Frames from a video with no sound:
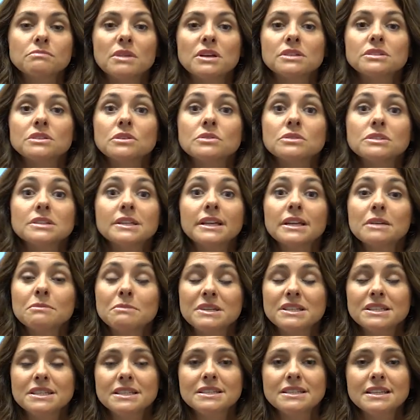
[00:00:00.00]
muscles,
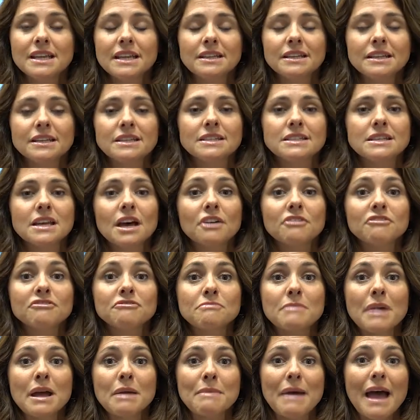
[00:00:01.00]
ligaments, and tendons of
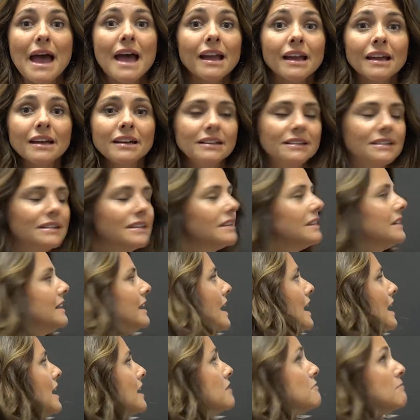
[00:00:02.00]
my back
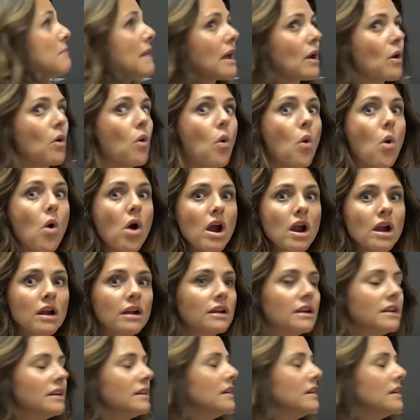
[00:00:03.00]
and my core.